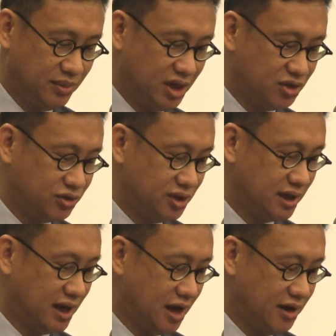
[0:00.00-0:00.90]

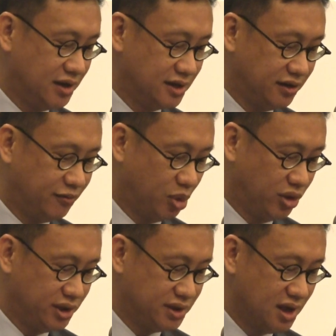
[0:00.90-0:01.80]
ministries and other executive
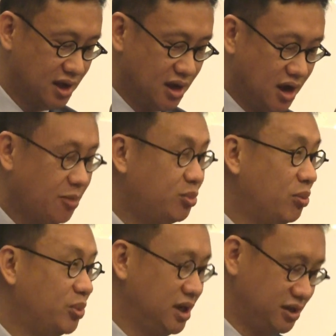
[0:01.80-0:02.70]
bodies are
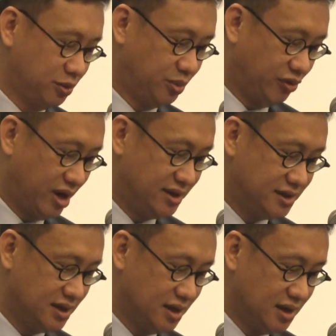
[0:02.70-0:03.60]
properly
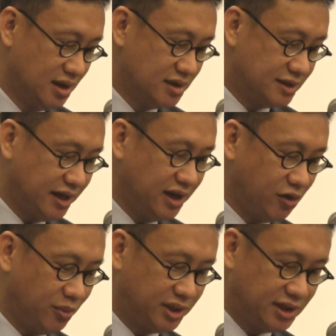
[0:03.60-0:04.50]
supervised.
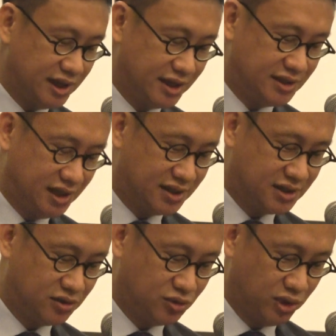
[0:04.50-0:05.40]
Standing committees
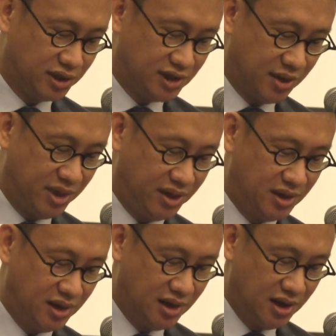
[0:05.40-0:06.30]
exist to
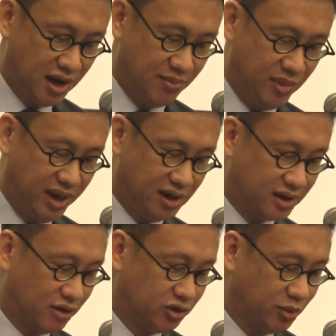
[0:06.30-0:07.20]
examine and make
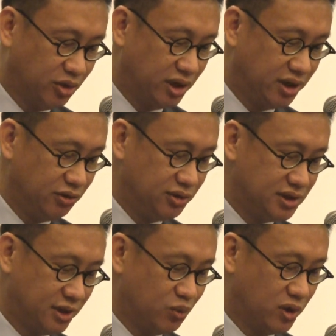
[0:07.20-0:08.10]
accountable the
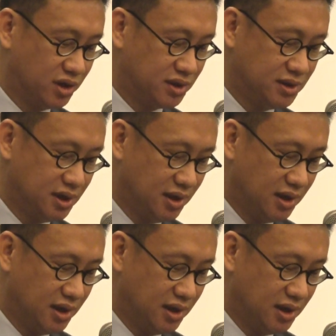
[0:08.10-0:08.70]
duties and works